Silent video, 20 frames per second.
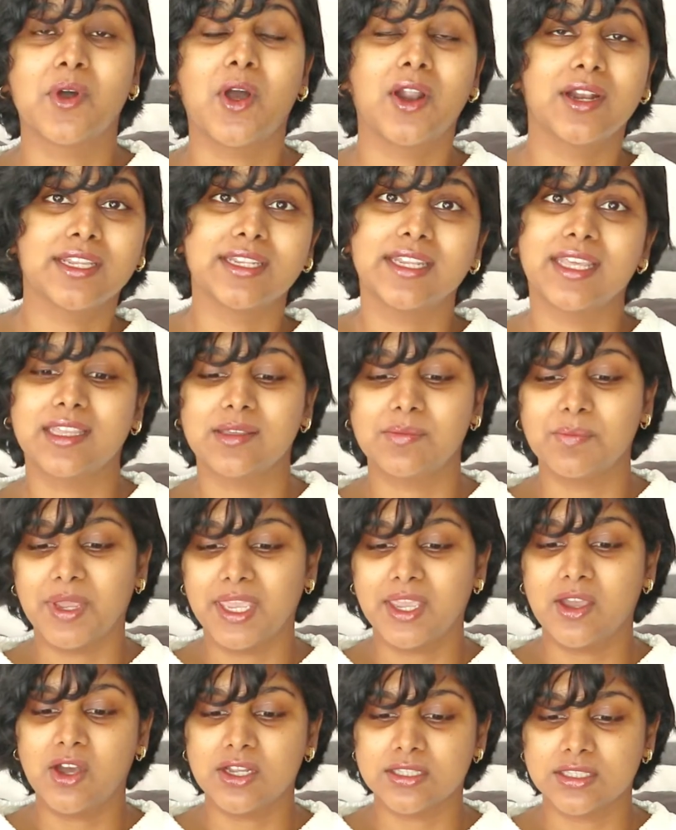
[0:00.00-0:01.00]
holiday that
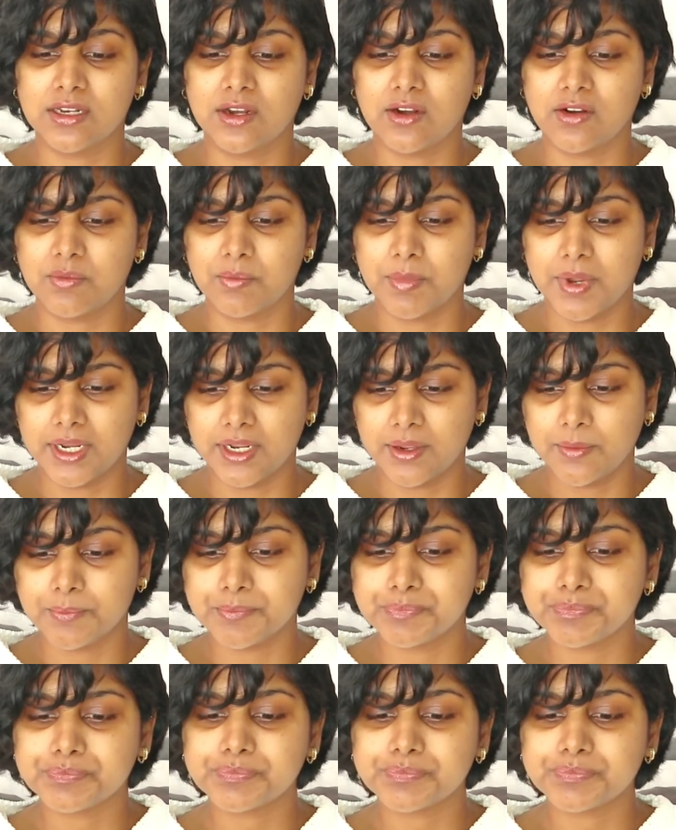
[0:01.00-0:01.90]
might cost a lot of money.